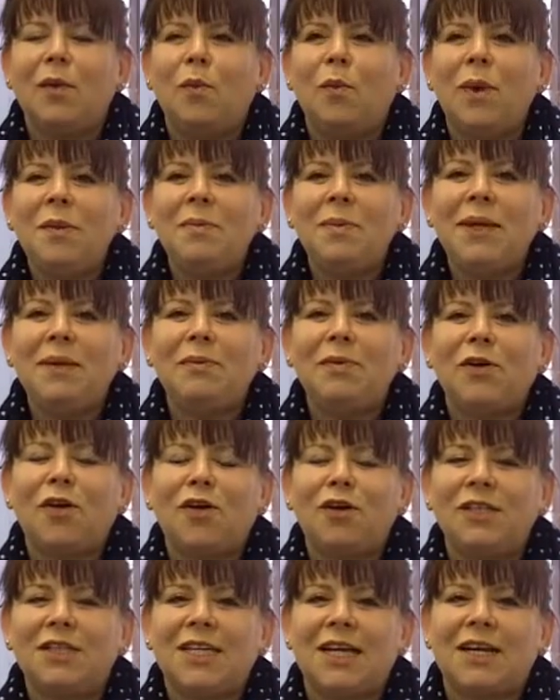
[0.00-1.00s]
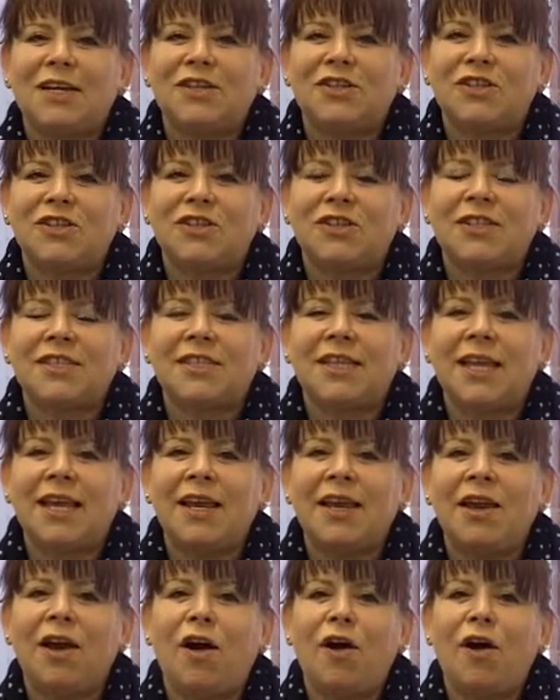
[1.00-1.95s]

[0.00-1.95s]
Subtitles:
When people contact us, they